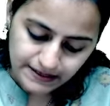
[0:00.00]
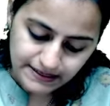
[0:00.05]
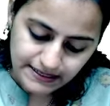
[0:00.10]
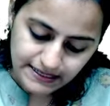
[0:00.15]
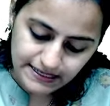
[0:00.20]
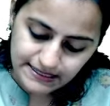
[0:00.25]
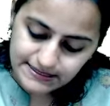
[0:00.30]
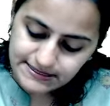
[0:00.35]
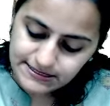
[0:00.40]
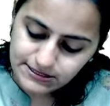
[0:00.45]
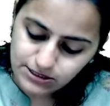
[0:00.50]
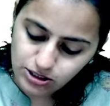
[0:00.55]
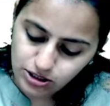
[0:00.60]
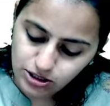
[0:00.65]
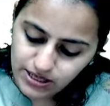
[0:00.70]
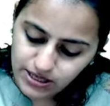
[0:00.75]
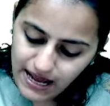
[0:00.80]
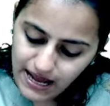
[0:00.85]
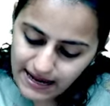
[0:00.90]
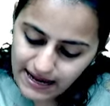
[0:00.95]
Is
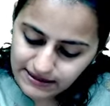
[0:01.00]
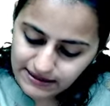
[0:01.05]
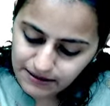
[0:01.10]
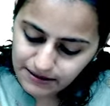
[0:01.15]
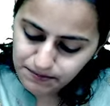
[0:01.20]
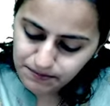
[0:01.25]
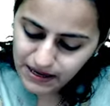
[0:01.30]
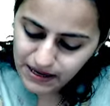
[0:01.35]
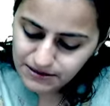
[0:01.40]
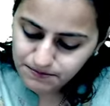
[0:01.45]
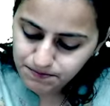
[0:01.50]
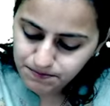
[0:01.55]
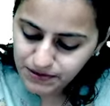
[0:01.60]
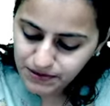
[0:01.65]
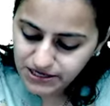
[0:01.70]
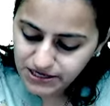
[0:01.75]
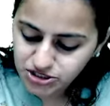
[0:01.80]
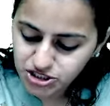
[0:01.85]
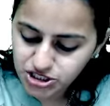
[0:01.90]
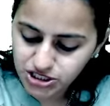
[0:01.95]
look at the blood
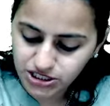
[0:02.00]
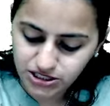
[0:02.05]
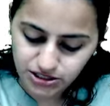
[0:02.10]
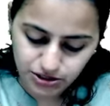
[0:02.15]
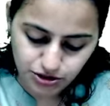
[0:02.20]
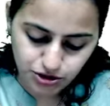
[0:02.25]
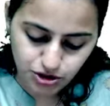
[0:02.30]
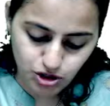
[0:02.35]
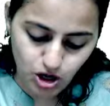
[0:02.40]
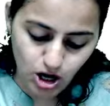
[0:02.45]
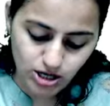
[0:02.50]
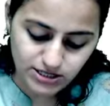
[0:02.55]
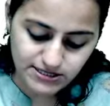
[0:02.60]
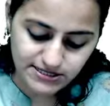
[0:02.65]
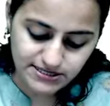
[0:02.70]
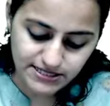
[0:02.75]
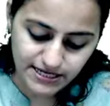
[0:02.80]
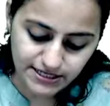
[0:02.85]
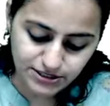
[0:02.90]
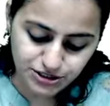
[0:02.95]
pressure.
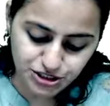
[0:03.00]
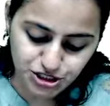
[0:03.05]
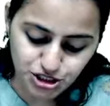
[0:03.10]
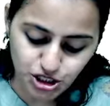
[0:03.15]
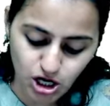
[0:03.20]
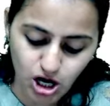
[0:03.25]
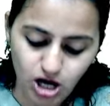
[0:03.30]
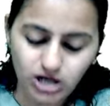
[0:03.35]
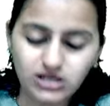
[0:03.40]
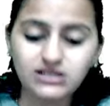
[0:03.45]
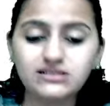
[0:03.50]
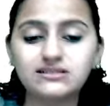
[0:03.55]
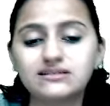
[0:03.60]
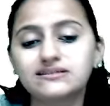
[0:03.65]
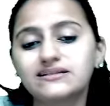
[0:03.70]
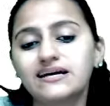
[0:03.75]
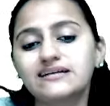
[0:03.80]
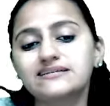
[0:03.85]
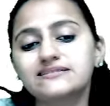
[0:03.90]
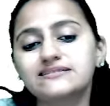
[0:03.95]
Toxic shock,
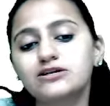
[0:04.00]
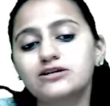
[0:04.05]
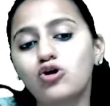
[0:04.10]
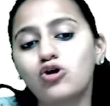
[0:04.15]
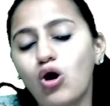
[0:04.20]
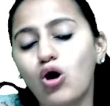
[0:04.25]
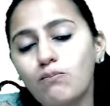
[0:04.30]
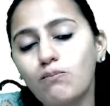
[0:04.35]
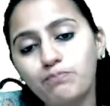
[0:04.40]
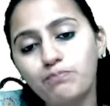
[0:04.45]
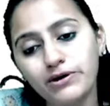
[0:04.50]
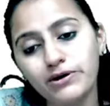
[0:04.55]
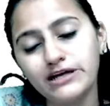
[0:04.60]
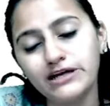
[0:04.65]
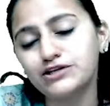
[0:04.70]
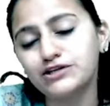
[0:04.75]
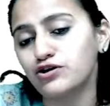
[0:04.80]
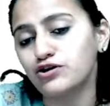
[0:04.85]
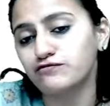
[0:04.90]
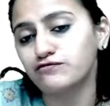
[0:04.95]
there is a
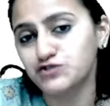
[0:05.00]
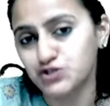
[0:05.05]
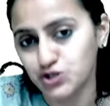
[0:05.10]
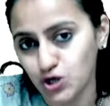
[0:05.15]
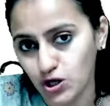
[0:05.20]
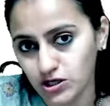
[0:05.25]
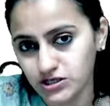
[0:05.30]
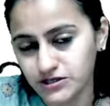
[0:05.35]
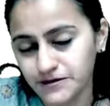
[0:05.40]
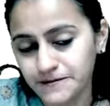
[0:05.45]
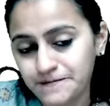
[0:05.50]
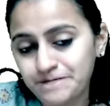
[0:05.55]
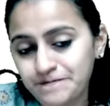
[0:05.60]
component of shock.